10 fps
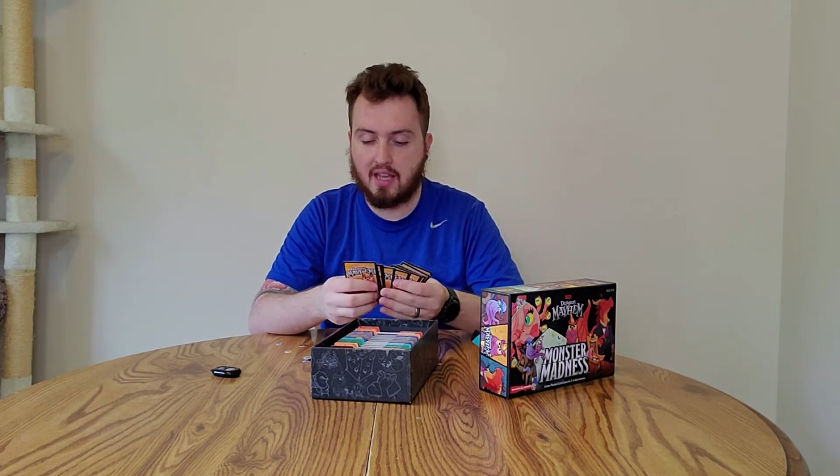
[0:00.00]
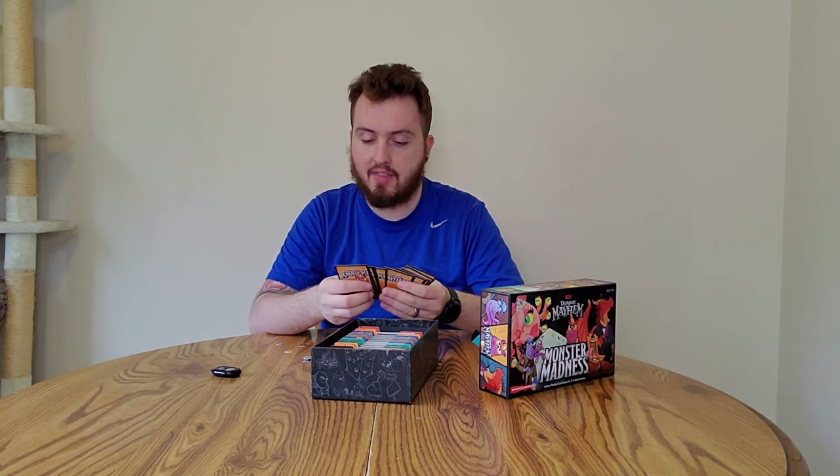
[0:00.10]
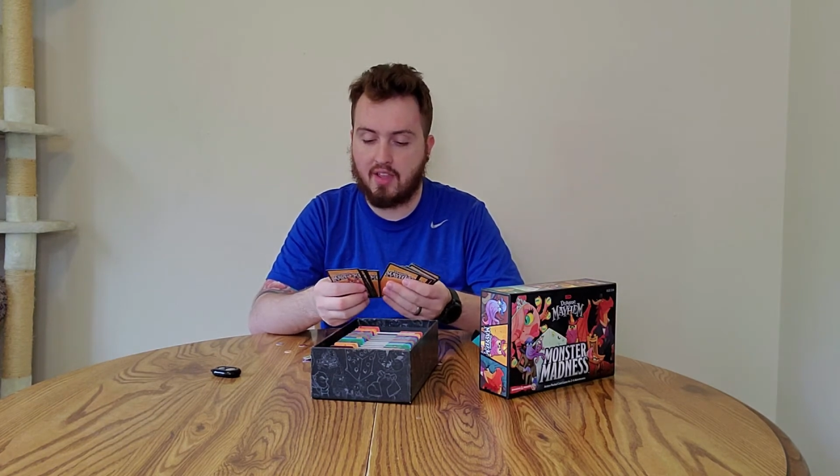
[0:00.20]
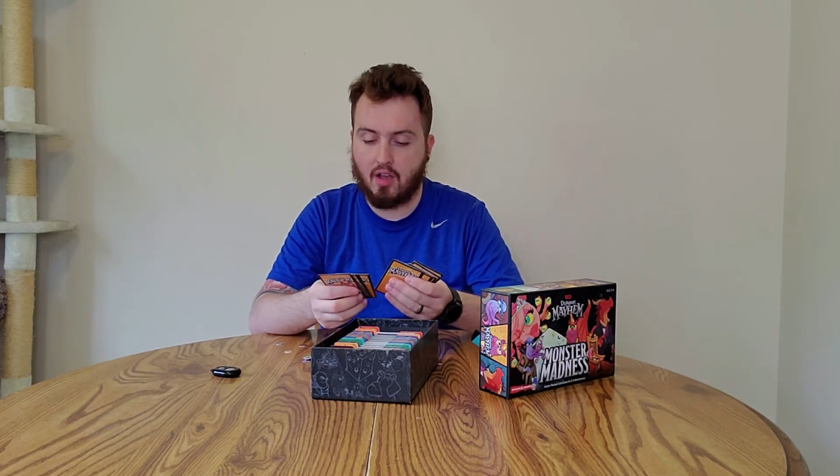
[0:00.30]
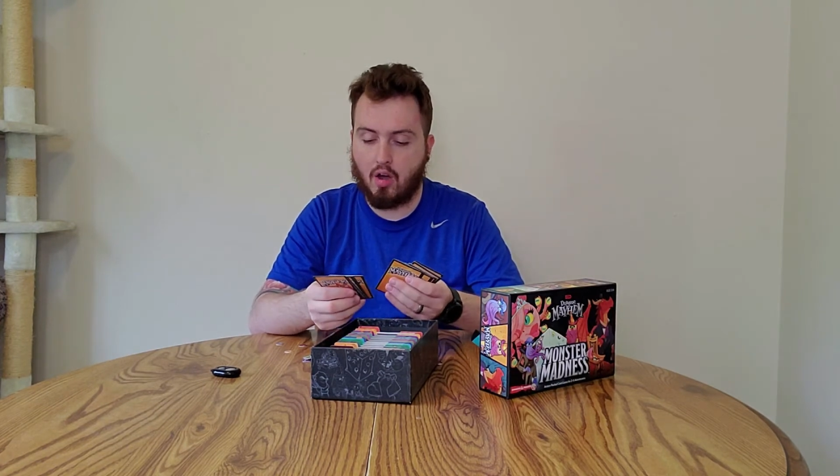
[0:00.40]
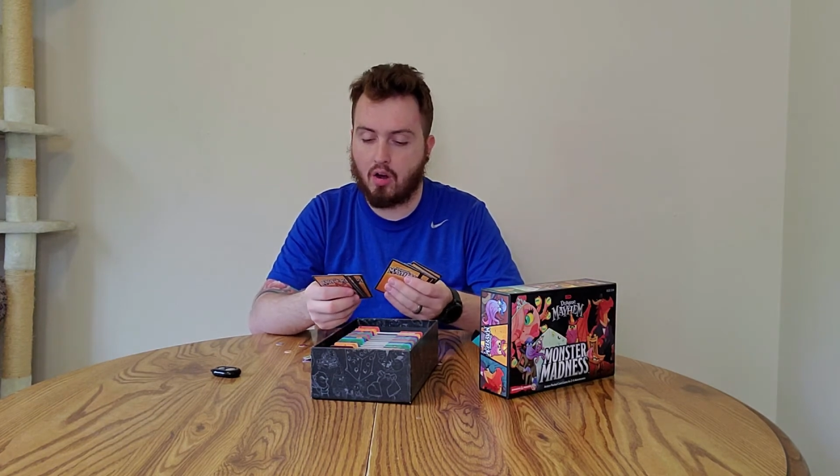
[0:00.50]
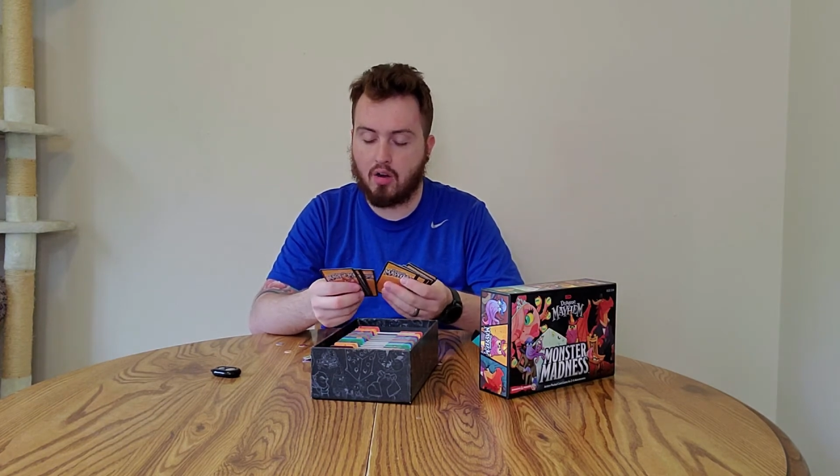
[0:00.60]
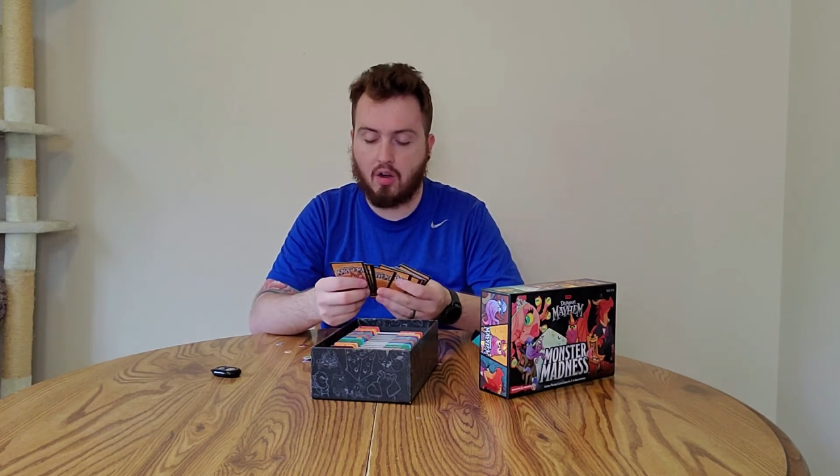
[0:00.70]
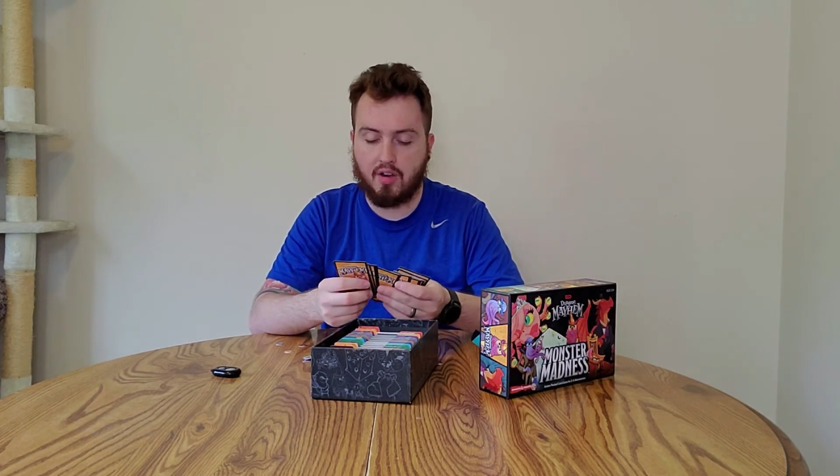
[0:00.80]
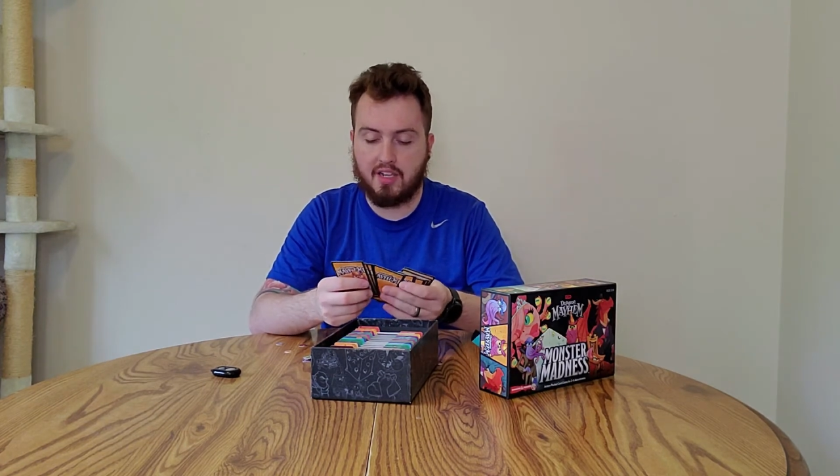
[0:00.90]
and the
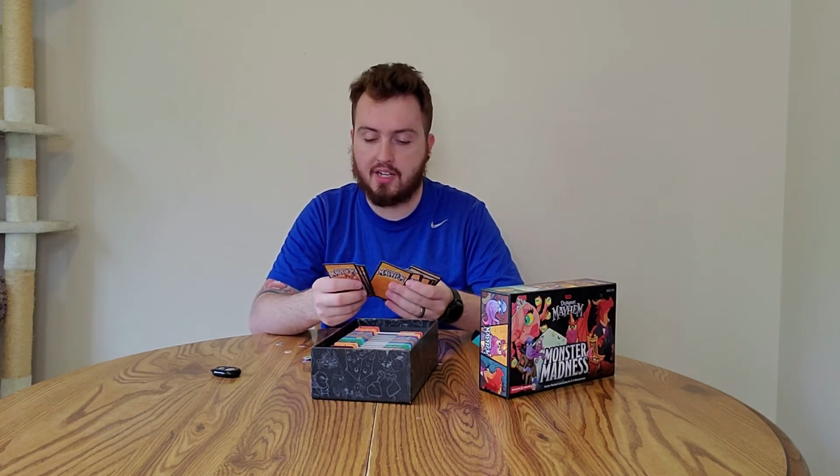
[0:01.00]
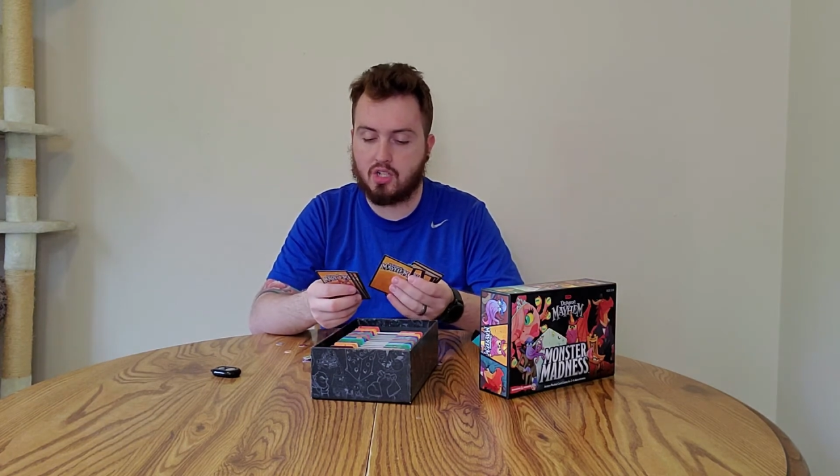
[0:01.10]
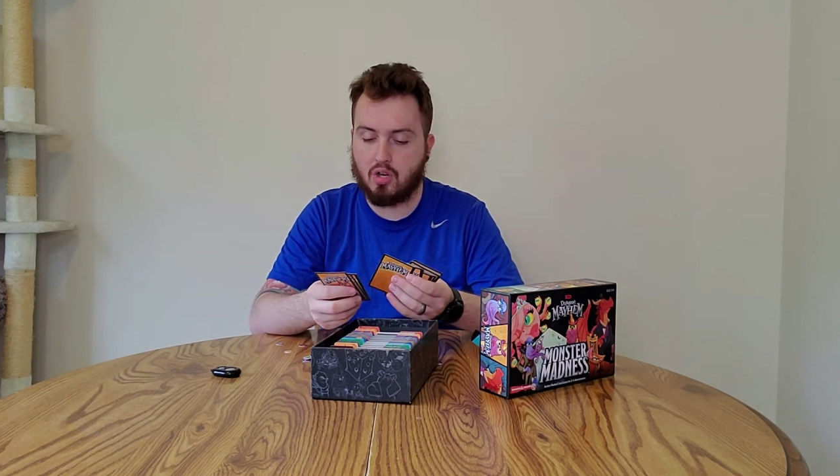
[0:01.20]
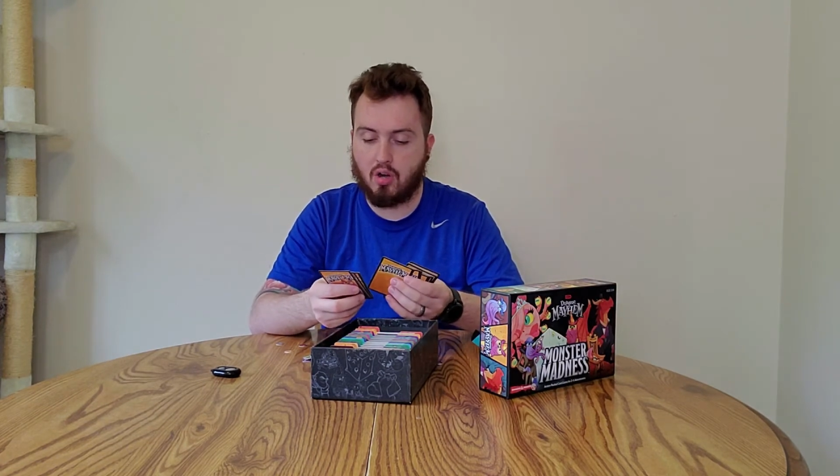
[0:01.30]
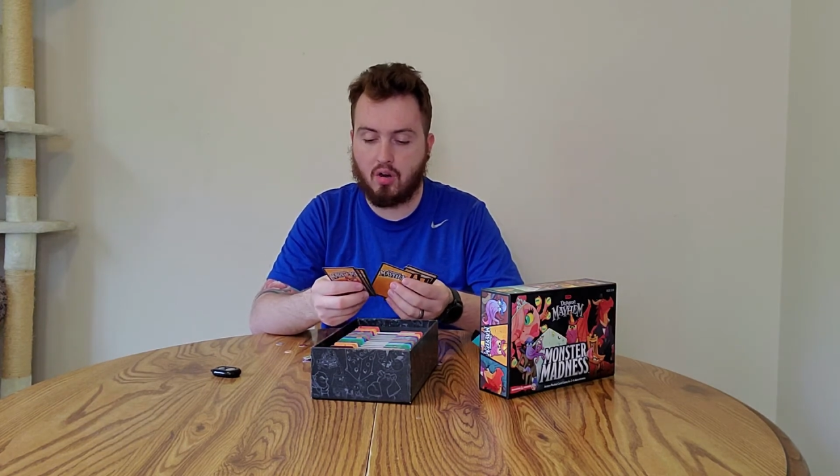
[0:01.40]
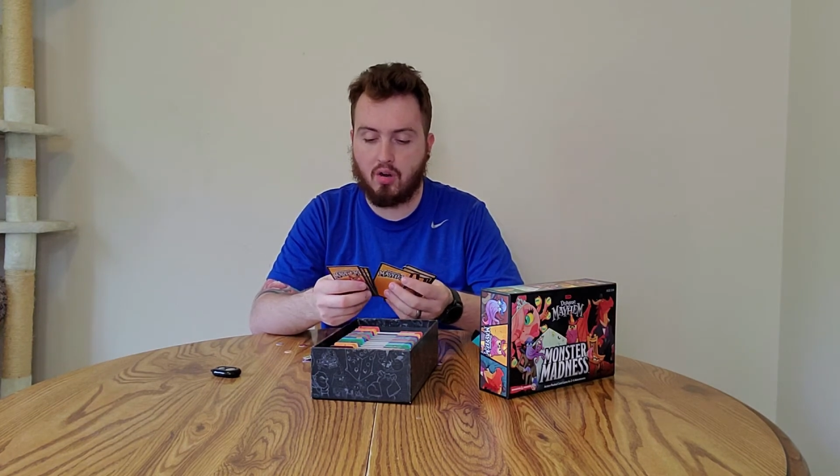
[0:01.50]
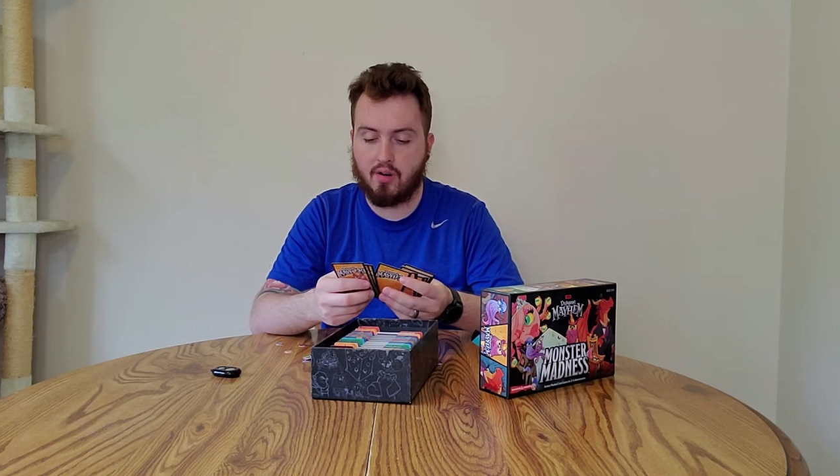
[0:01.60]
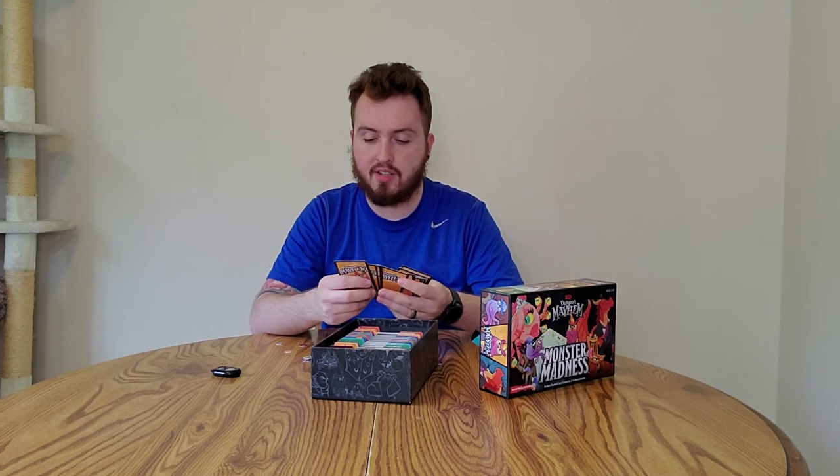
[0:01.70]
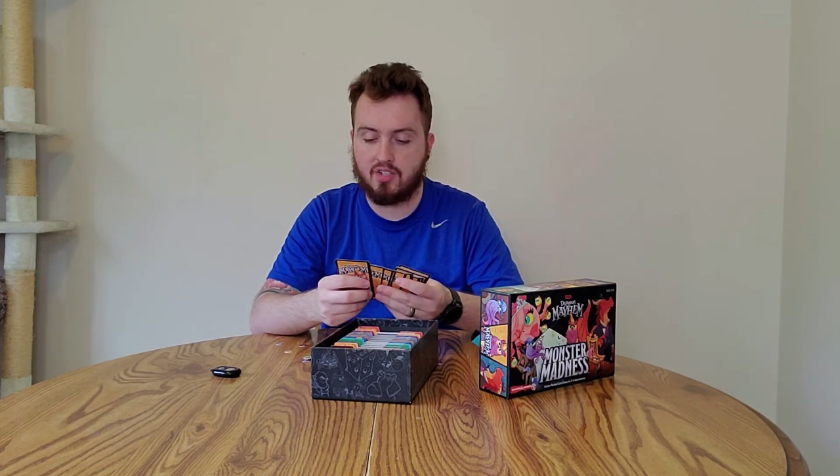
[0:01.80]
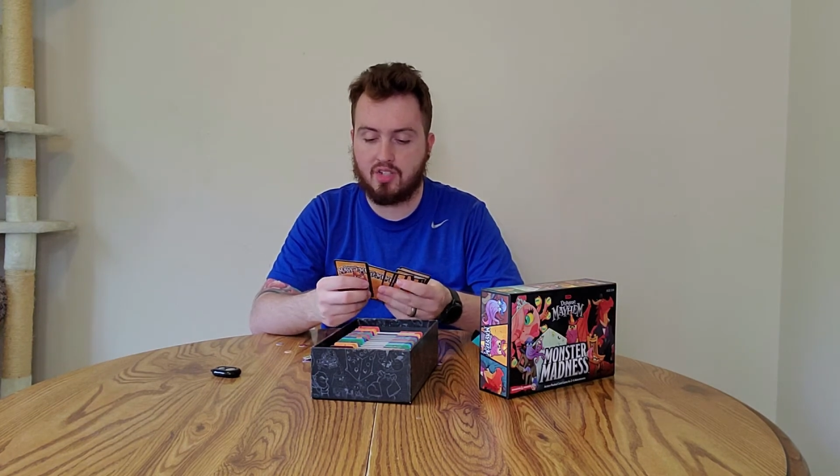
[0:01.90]
art on each card
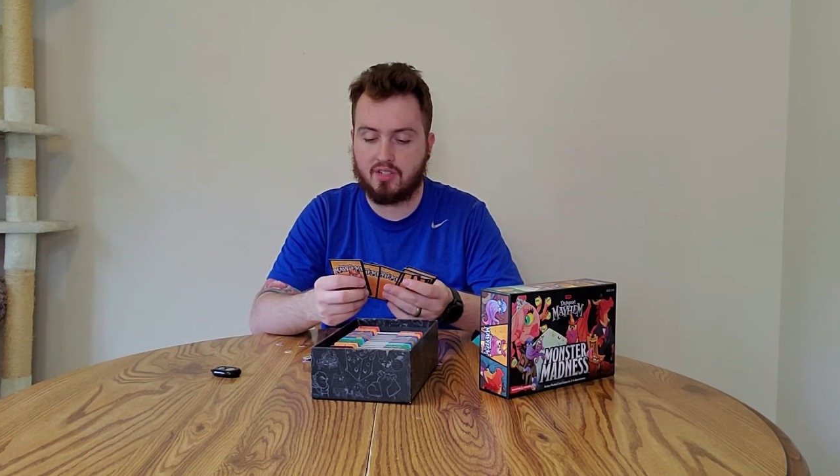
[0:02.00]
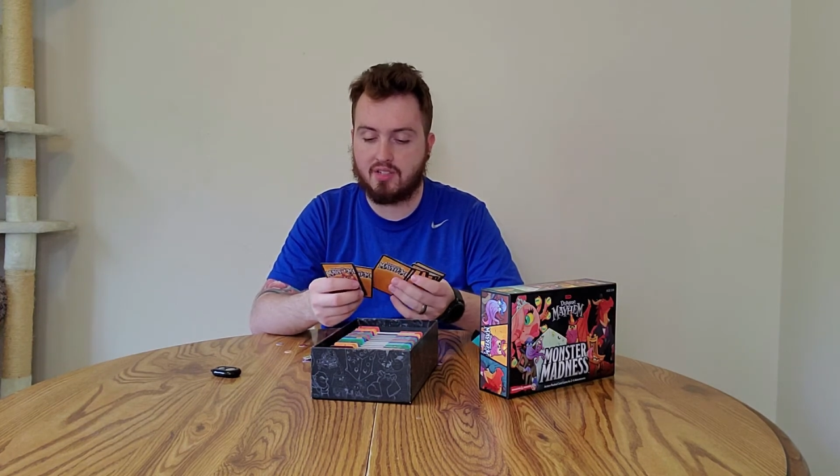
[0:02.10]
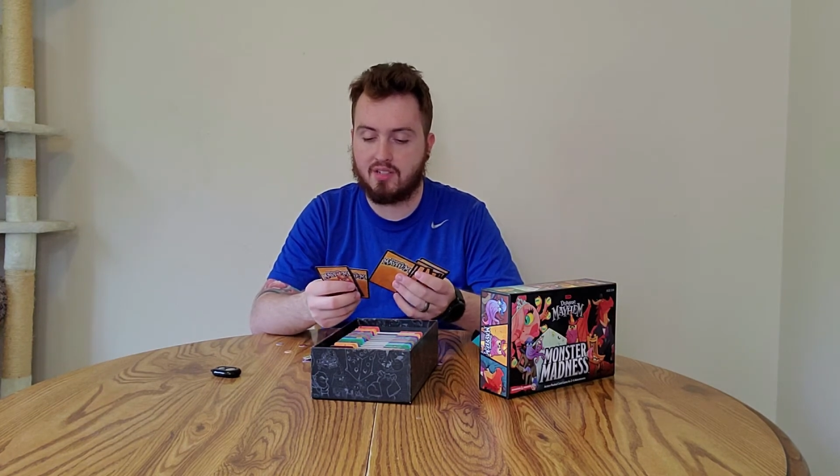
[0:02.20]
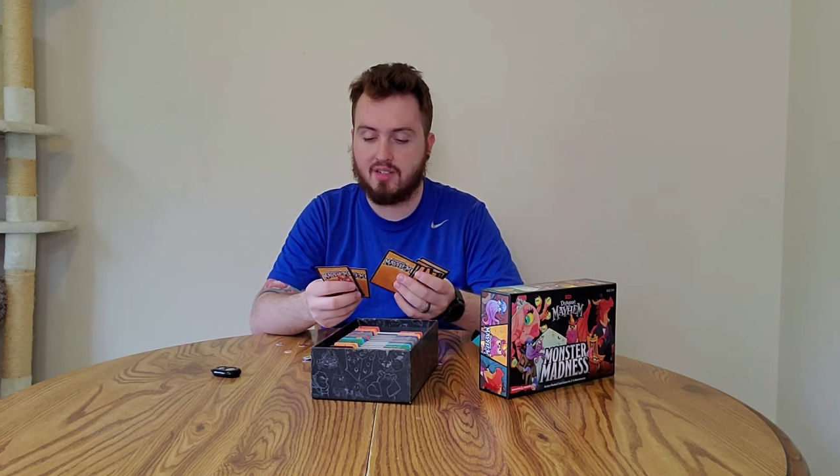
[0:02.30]
is just,